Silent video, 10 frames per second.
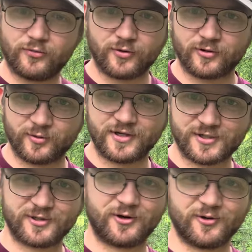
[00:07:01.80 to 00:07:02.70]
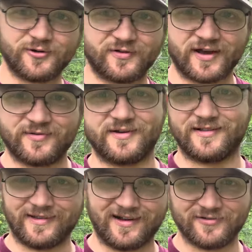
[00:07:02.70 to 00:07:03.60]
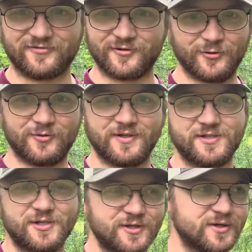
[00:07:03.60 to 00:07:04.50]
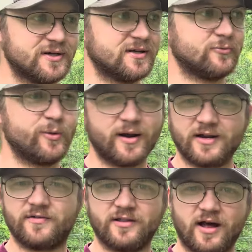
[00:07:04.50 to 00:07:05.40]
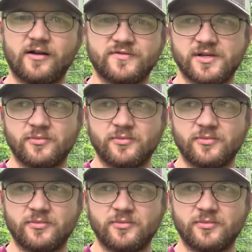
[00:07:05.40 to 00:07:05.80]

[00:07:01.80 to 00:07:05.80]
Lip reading: we're going to reach the goal of having a lot of food this year. We might have a lot of some